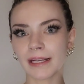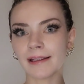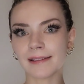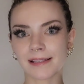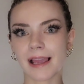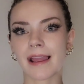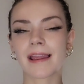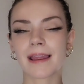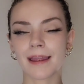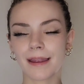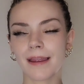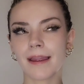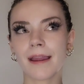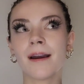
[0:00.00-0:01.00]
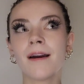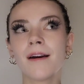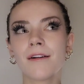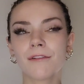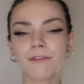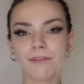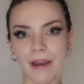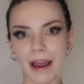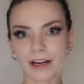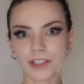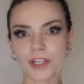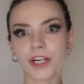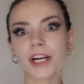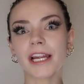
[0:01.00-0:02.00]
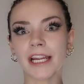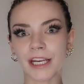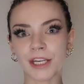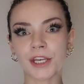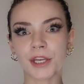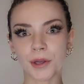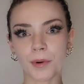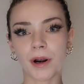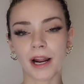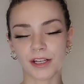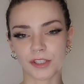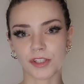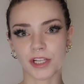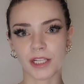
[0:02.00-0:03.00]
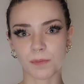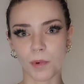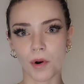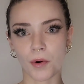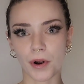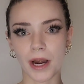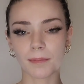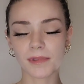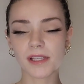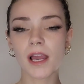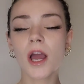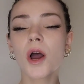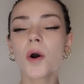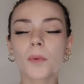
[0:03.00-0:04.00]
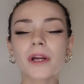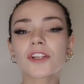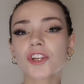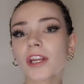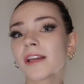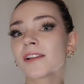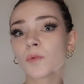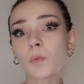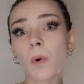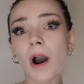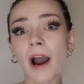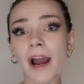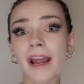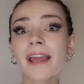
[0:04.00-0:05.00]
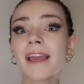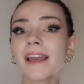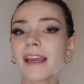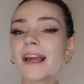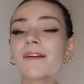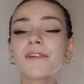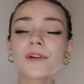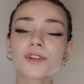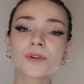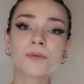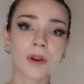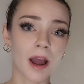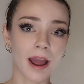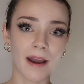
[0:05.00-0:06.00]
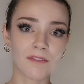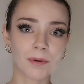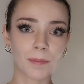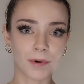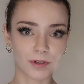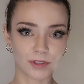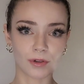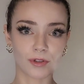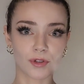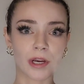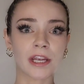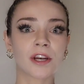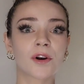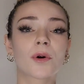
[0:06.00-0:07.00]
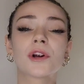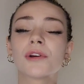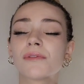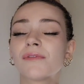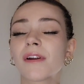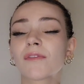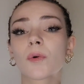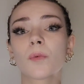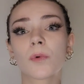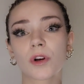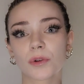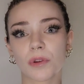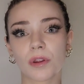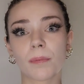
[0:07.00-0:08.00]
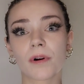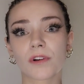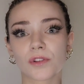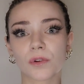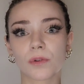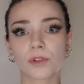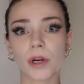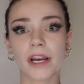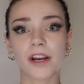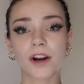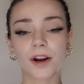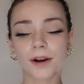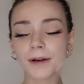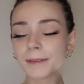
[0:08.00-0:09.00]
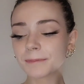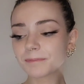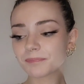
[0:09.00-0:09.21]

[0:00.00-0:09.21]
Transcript: It is a key factor in your exercise programs, which is why if you do not have a personal trainer or you've never worked with a personal trainer,